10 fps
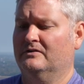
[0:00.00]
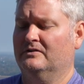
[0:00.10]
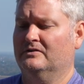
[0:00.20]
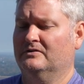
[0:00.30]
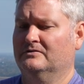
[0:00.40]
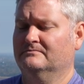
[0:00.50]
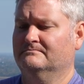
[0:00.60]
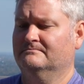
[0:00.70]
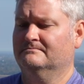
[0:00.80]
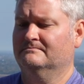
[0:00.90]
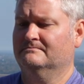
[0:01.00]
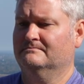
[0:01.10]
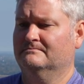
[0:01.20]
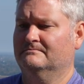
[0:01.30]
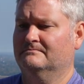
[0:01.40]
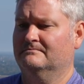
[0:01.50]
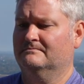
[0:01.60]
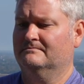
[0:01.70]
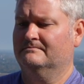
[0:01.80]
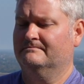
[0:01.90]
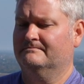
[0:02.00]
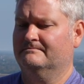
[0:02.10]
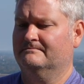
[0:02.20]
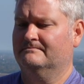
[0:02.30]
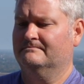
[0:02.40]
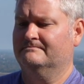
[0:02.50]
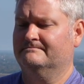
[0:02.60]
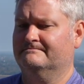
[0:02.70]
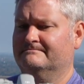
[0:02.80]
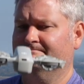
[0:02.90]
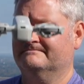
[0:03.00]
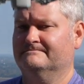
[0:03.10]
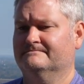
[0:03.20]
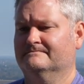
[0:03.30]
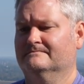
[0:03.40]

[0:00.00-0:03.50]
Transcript: No one is speaking in this clip.